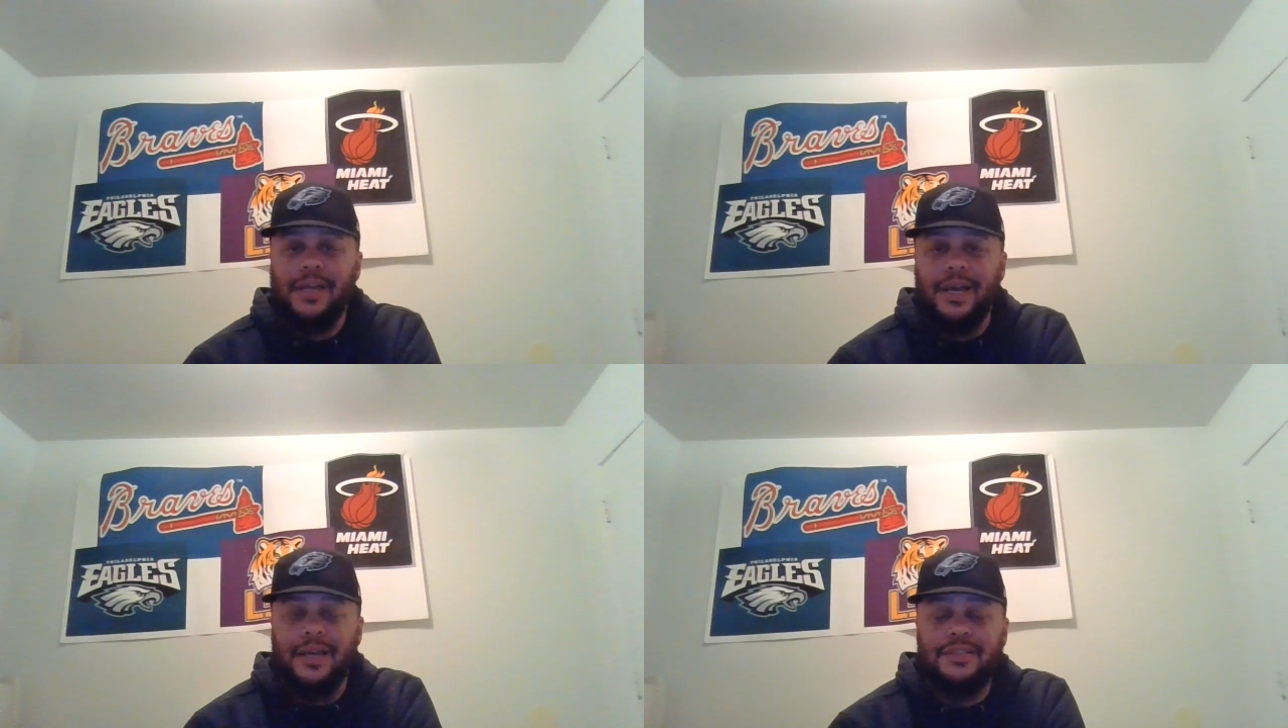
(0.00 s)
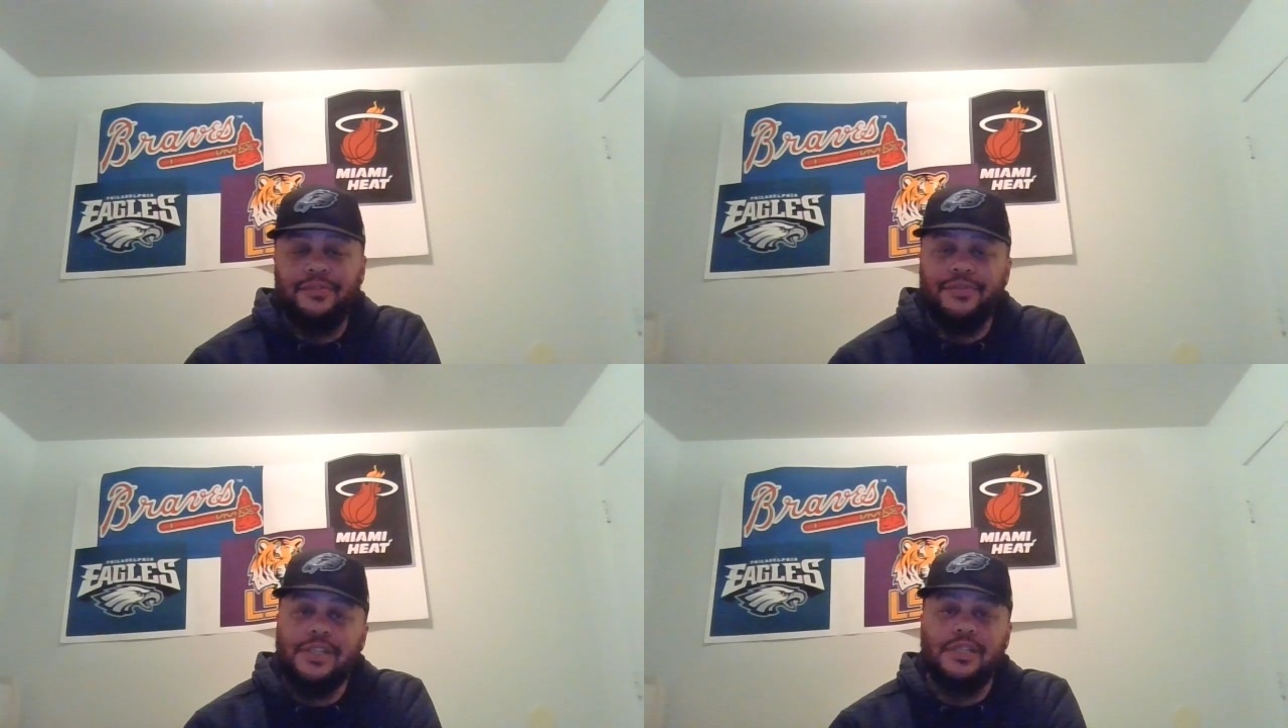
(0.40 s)
Giants
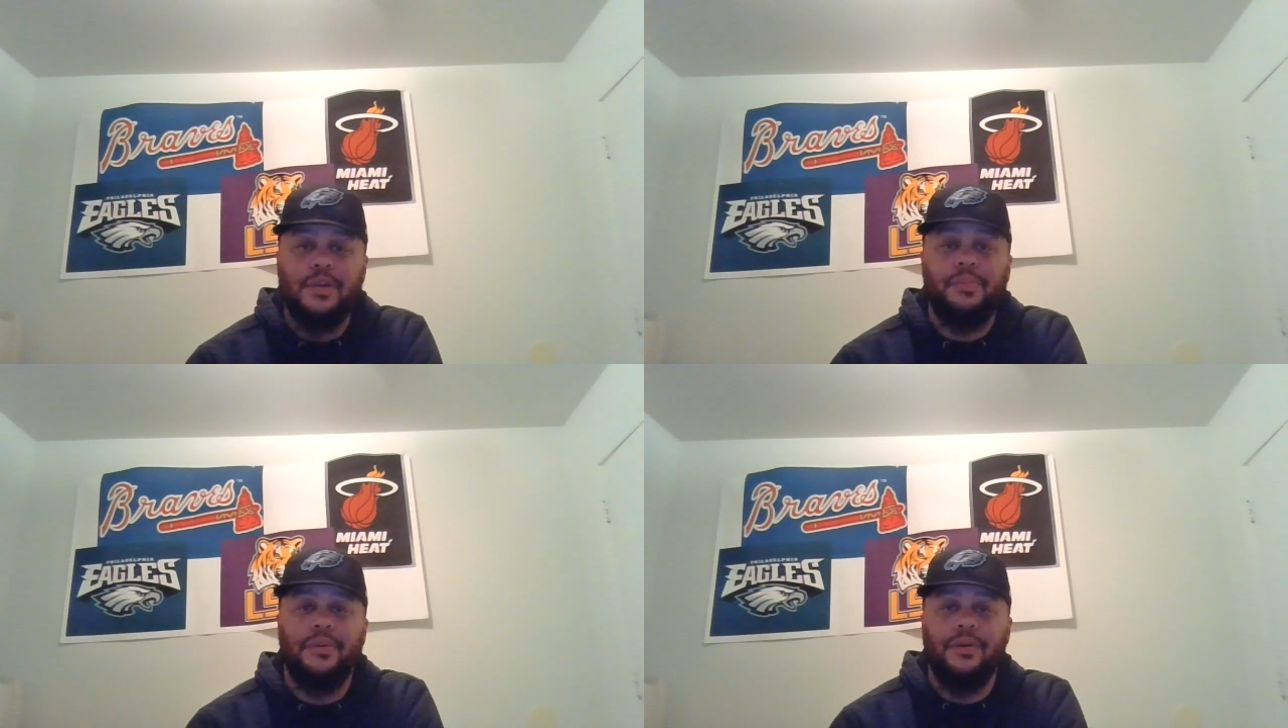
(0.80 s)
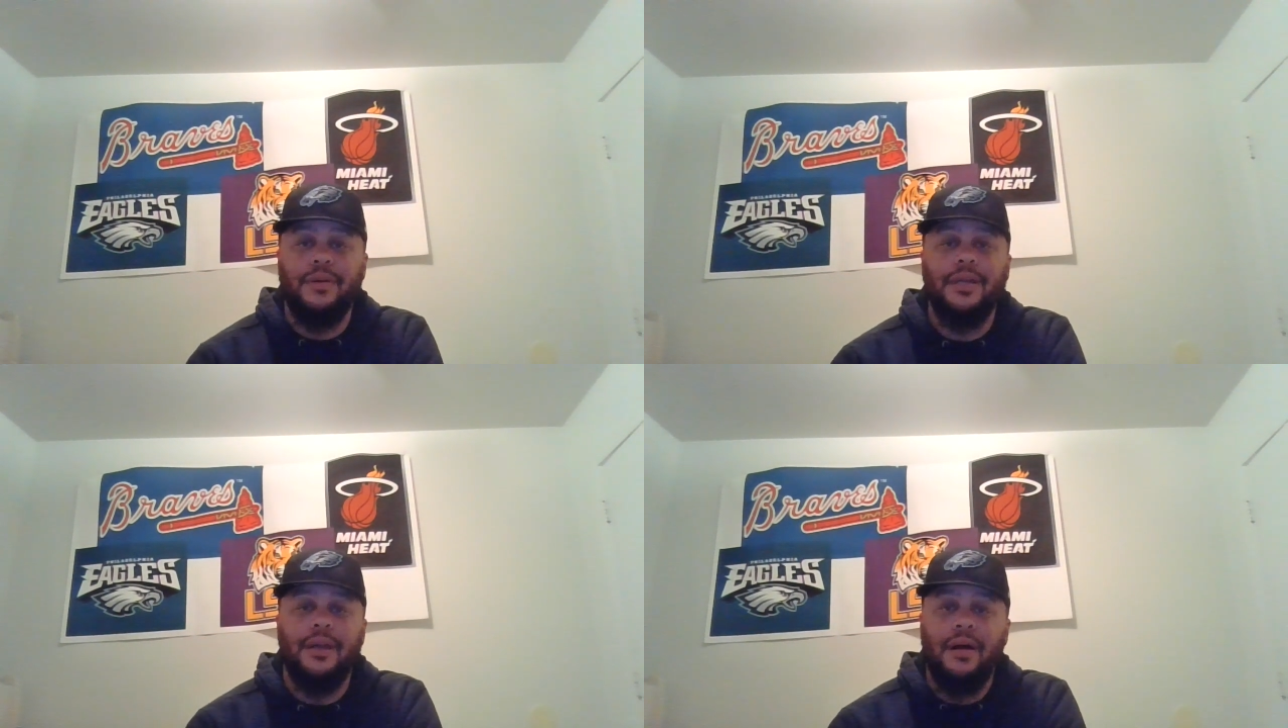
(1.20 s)
division
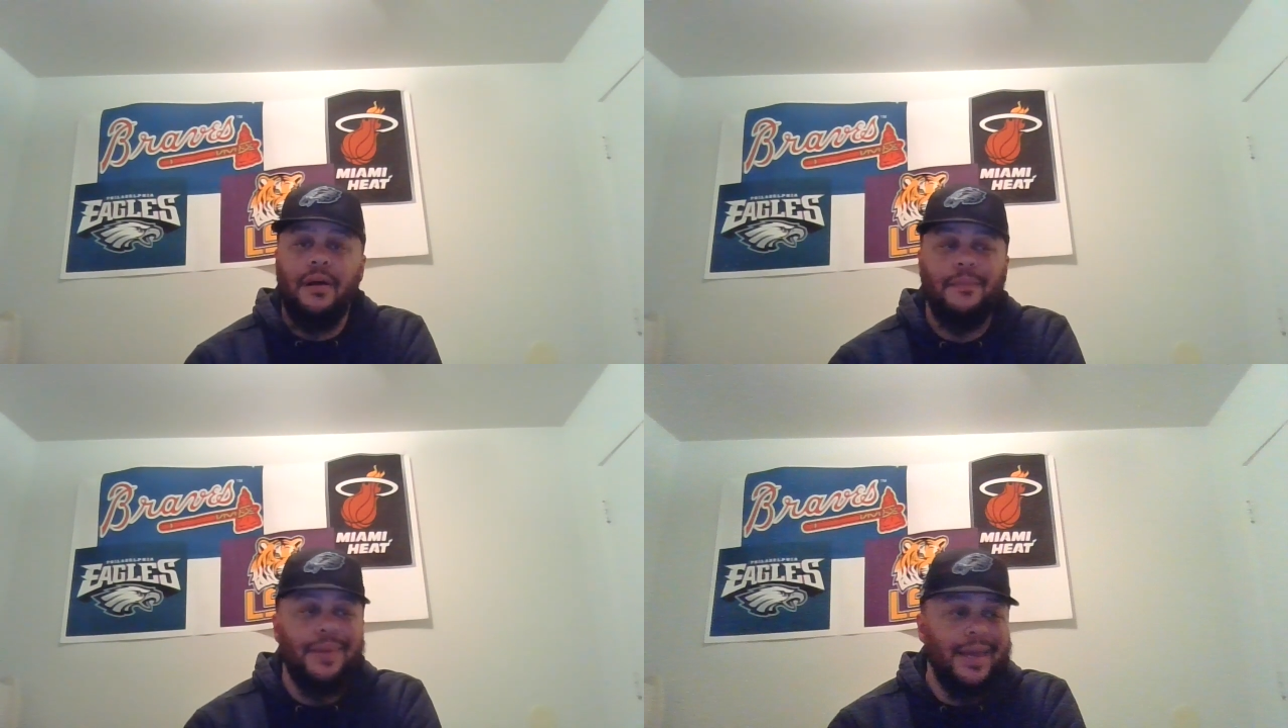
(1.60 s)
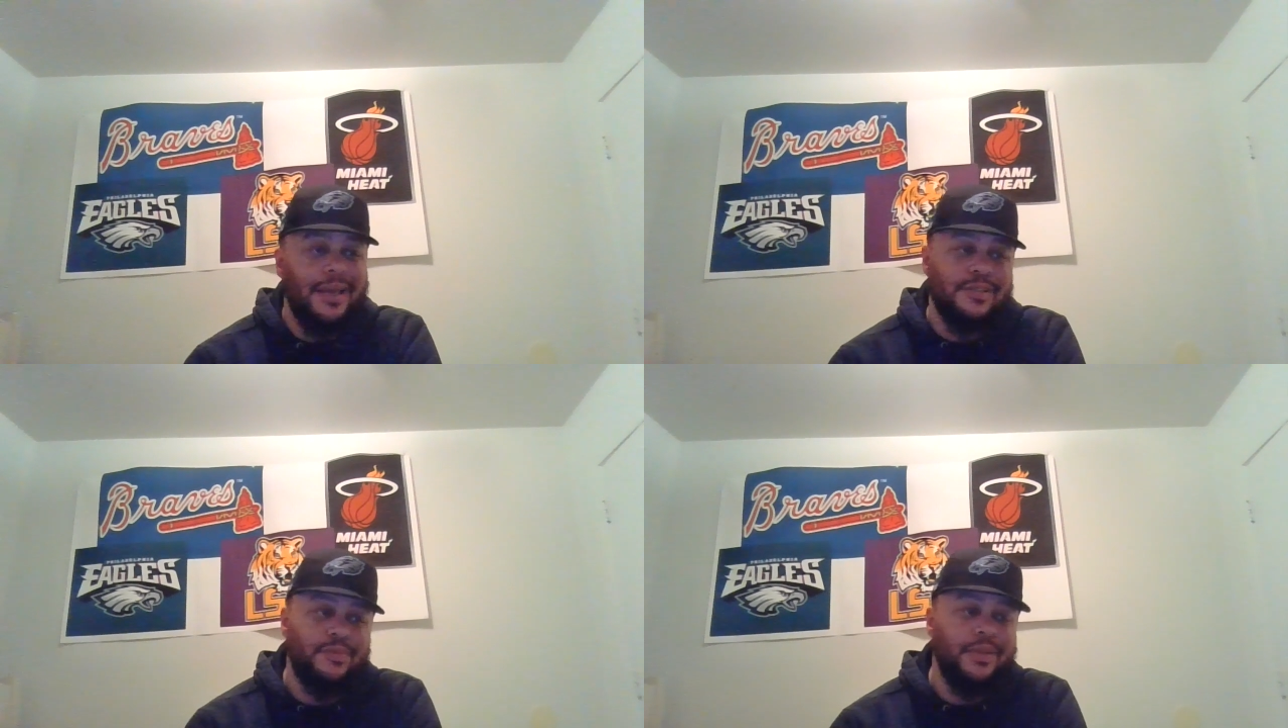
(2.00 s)
opponent. Um,
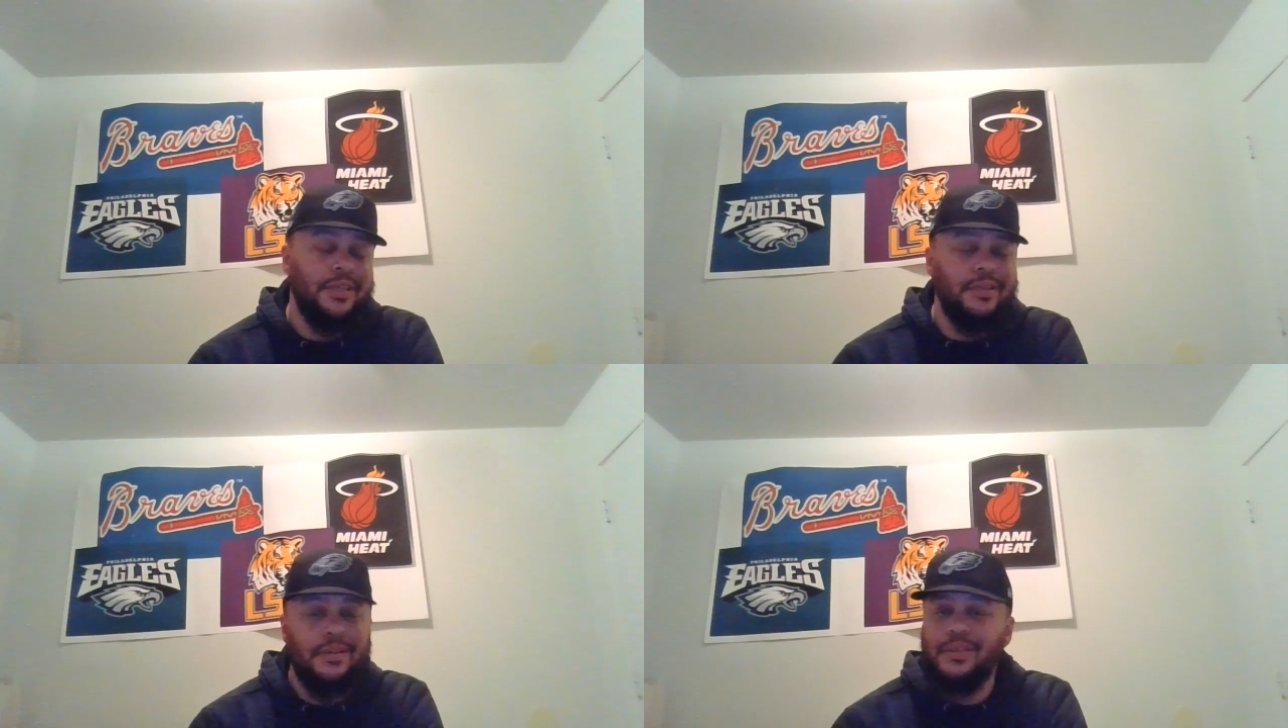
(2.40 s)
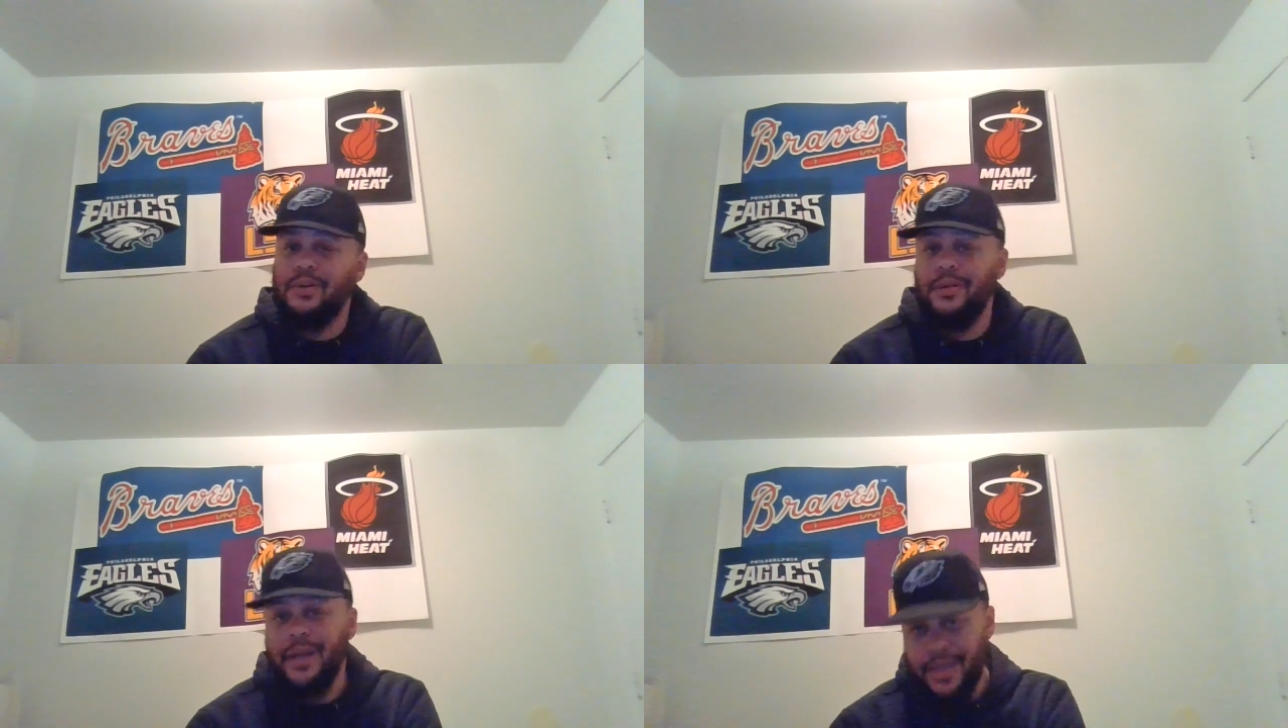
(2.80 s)
last week you could throw